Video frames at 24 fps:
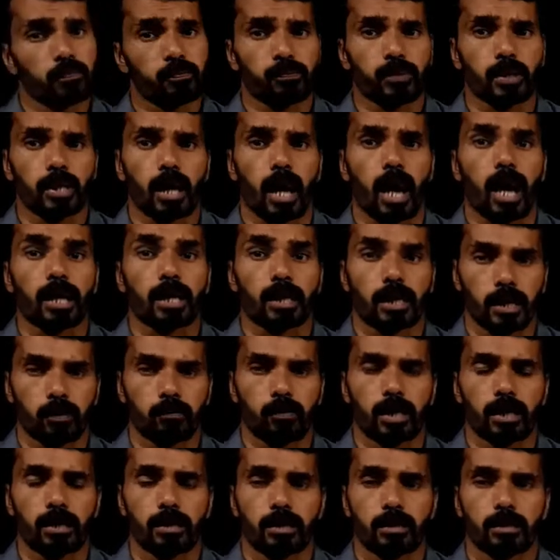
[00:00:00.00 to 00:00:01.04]
we are
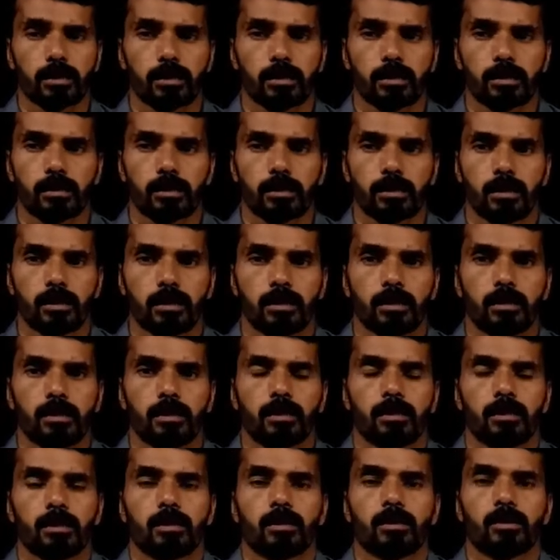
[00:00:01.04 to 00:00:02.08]
given
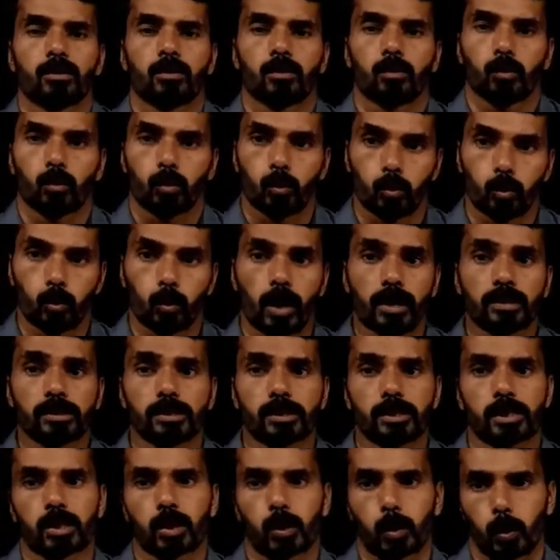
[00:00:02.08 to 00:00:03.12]
1
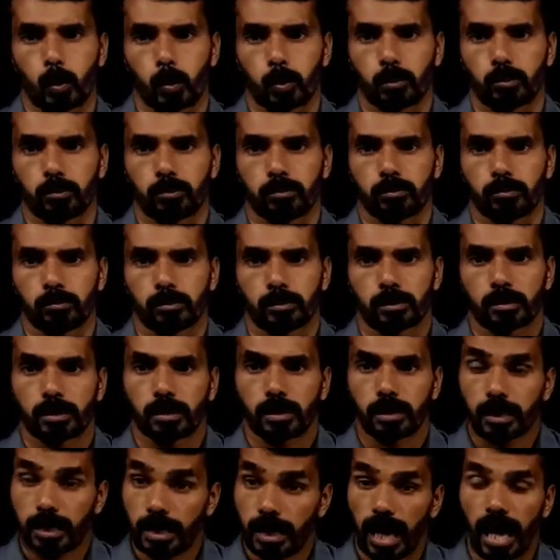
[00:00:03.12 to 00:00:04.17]
zero,
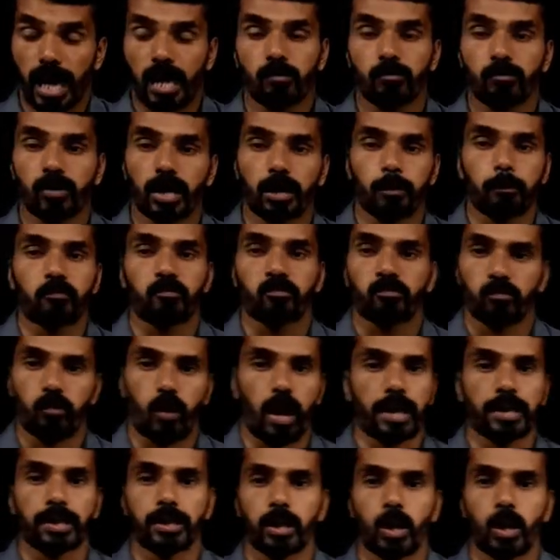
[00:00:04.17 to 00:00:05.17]
can we find